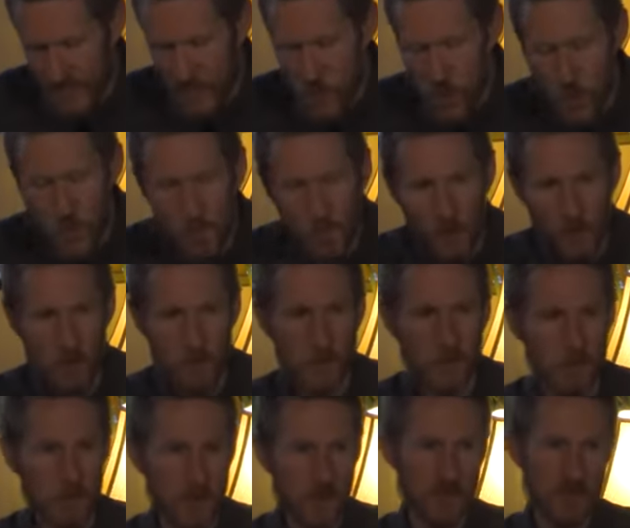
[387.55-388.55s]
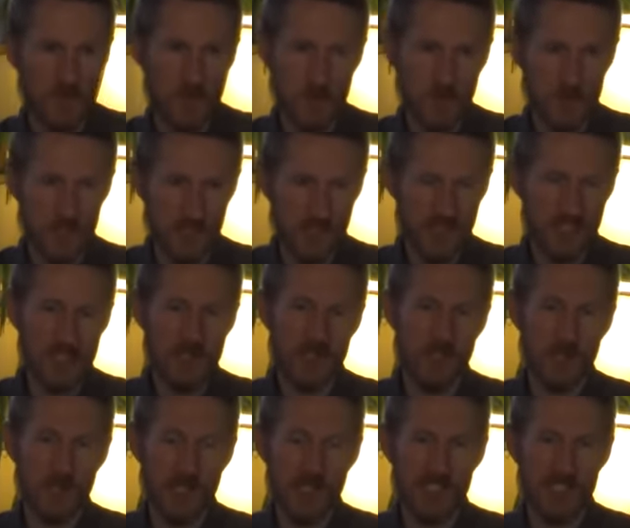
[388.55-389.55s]
innumerable multitude, just to give
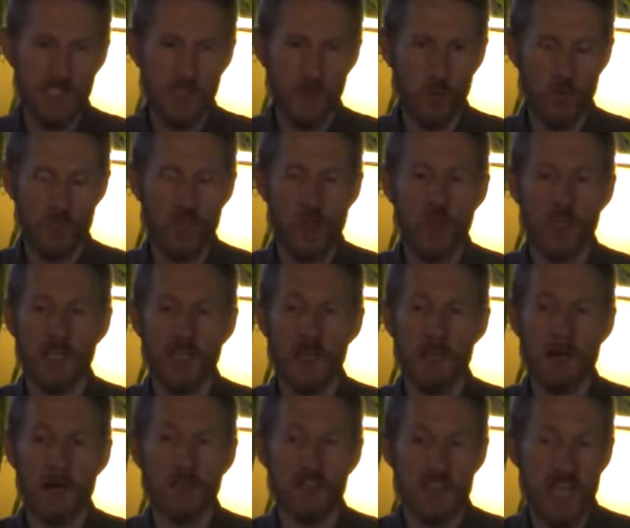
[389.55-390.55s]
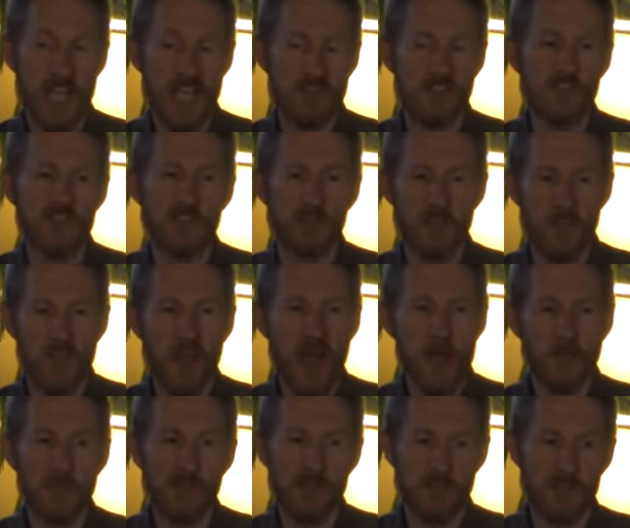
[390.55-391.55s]
you an idea, we're talking about tens of
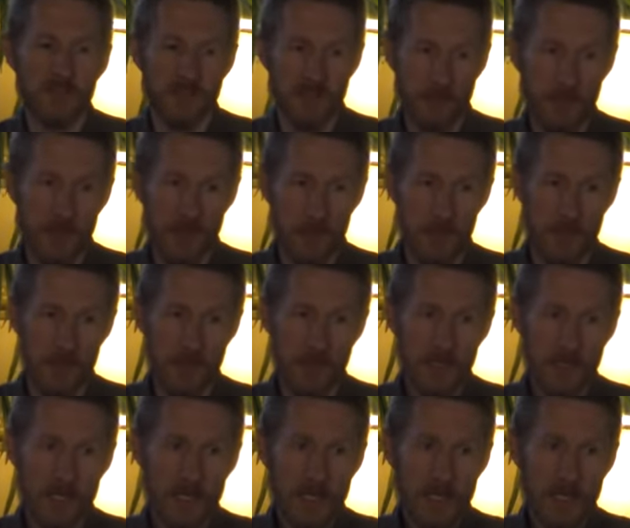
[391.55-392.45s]
thousands of people.